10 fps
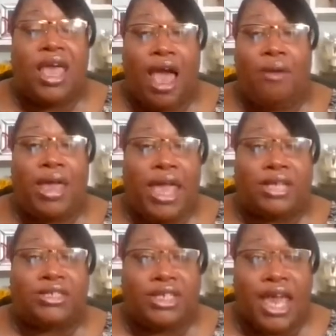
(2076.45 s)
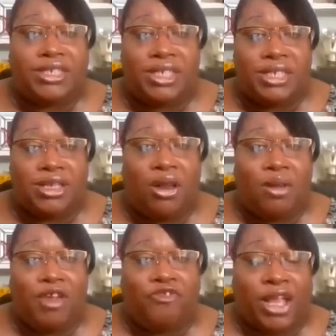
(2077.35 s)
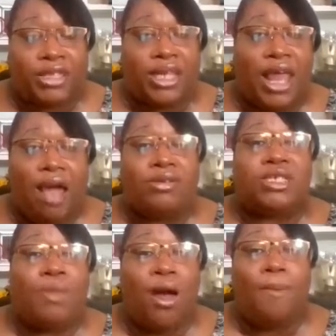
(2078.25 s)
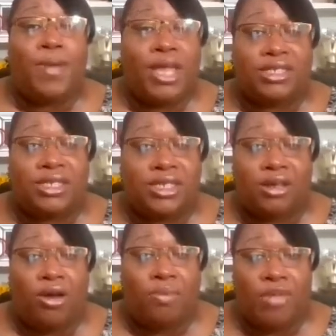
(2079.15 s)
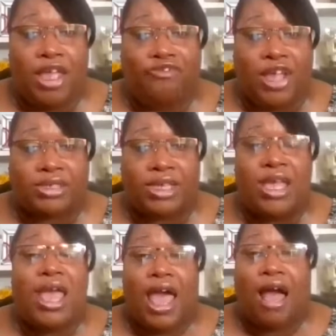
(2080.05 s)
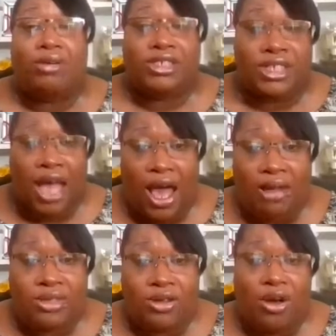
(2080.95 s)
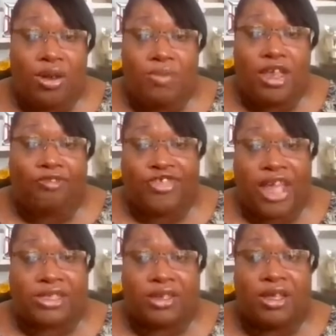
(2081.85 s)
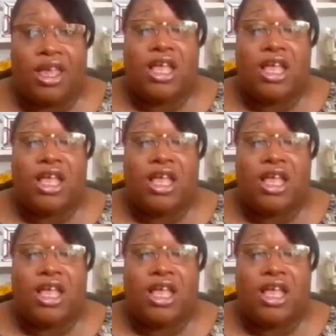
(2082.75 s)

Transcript: Our education is going to be affected. Our small businesses are going to be affected. Our jobs are going to be affected.